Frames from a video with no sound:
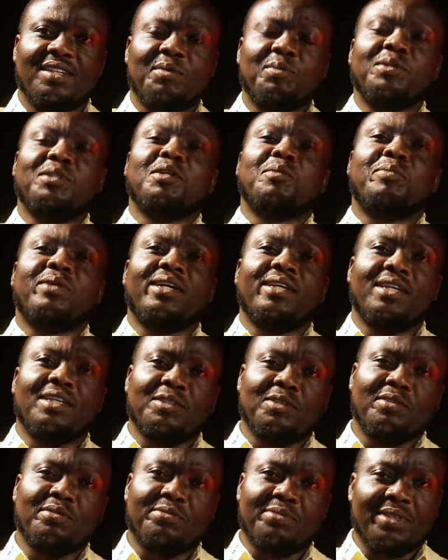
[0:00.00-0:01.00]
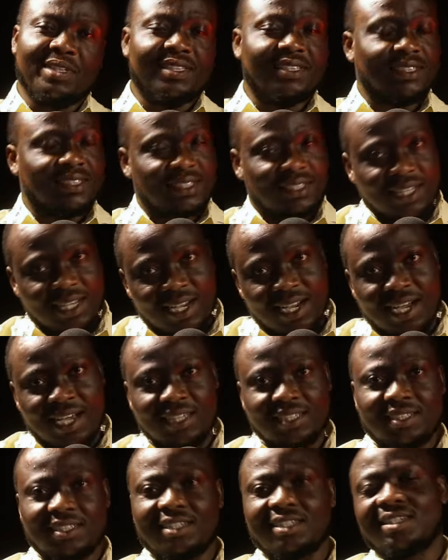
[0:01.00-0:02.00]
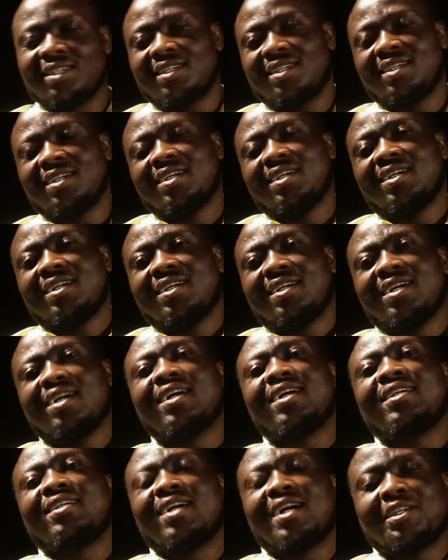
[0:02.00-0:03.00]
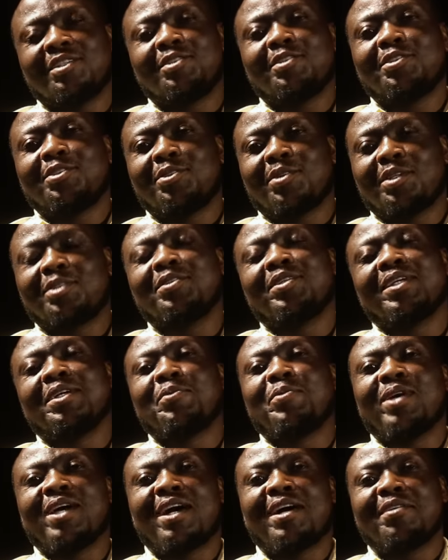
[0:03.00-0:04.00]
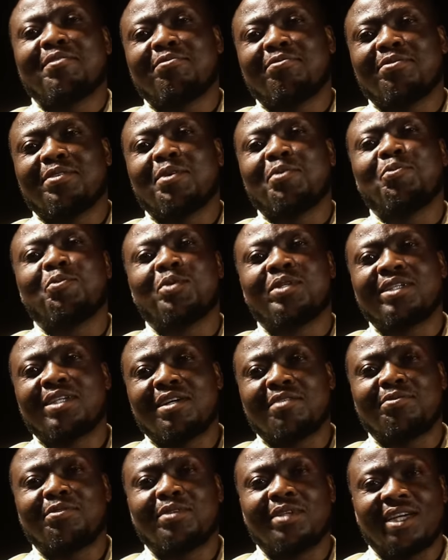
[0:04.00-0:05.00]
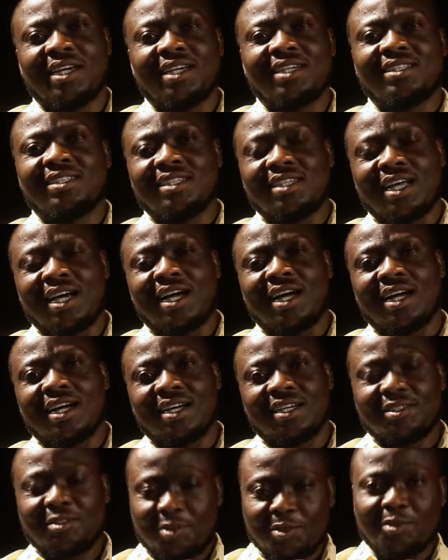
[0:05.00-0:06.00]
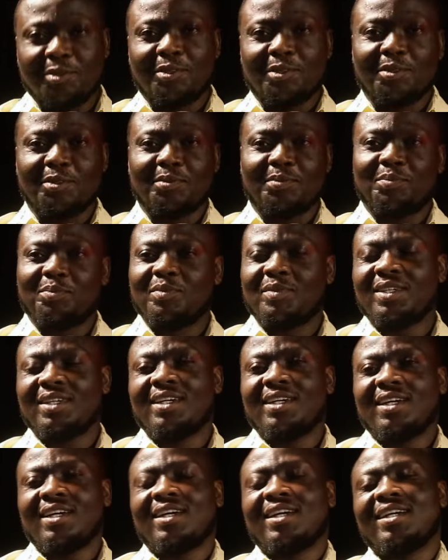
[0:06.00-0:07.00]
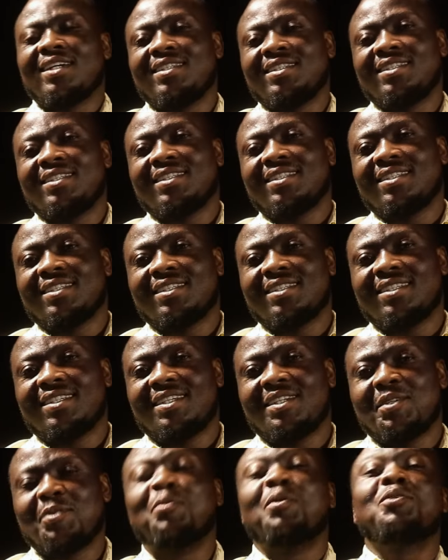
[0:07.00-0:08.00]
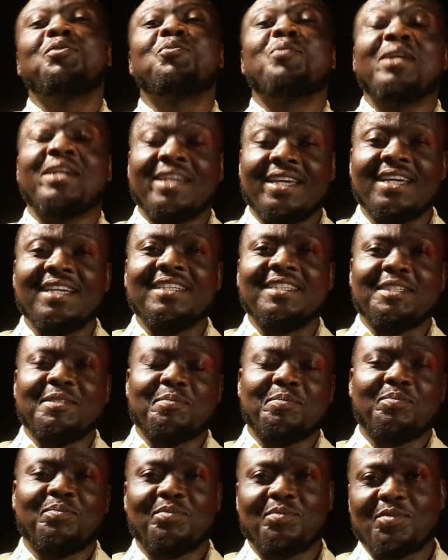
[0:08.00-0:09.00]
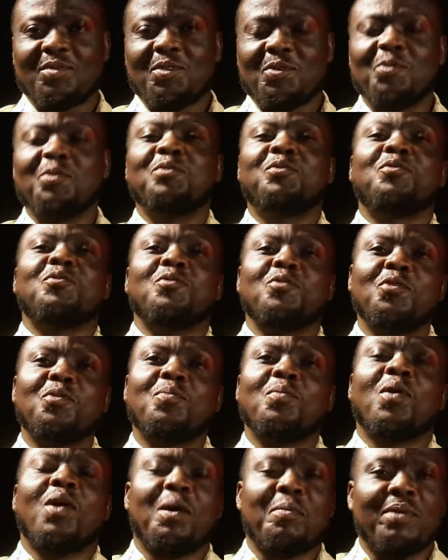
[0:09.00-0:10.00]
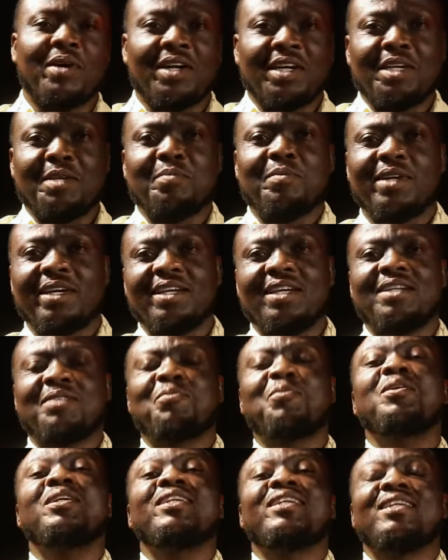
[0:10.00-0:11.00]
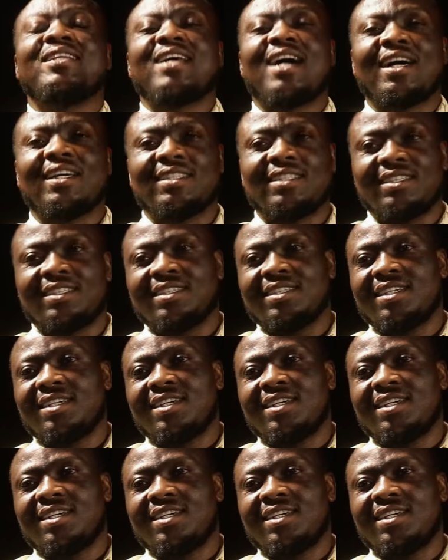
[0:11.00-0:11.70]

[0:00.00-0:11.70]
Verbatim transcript: with your brother and your friend, Sir Isaac. And as usual, today we have a wonderful guest in our studio. And we want to engage him. We want to know more about him and then what he does